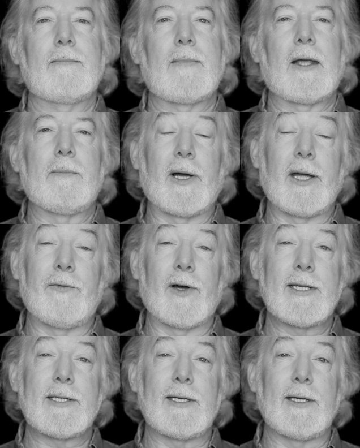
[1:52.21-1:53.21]
My
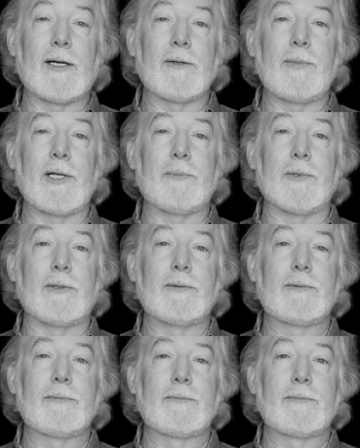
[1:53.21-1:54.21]
advice to young people
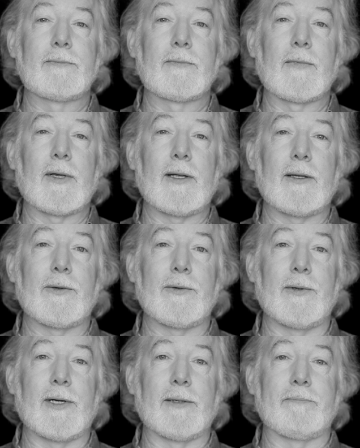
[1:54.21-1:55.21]
who
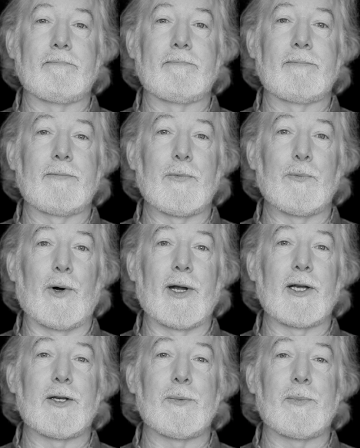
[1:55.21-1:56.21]
are
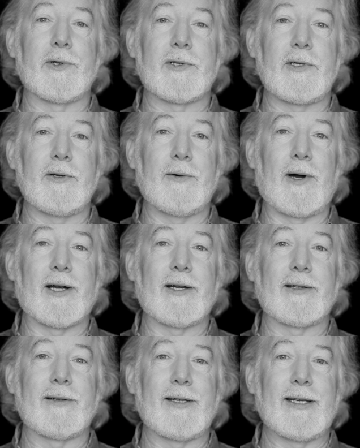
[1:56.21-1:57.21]
wanting to pursue art
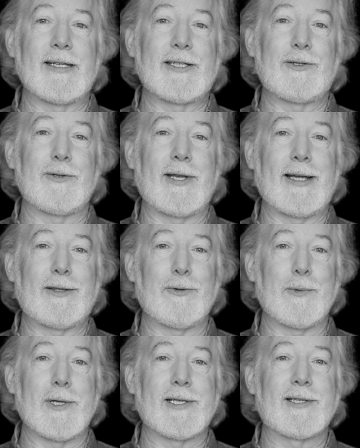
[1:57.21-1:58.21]
is to take the
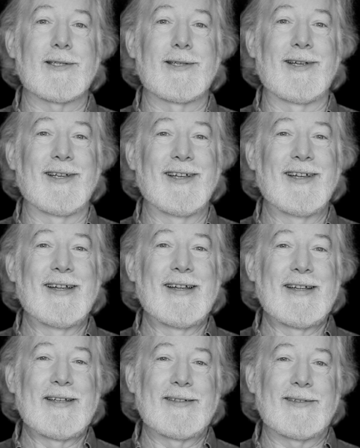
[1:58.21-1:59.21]
risks,
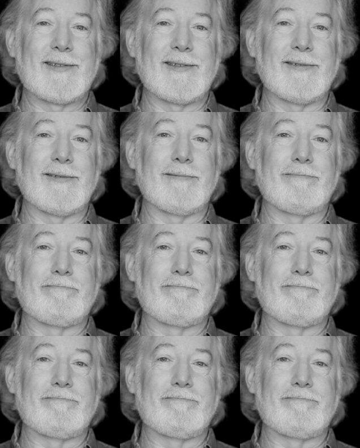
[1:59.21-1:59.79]
to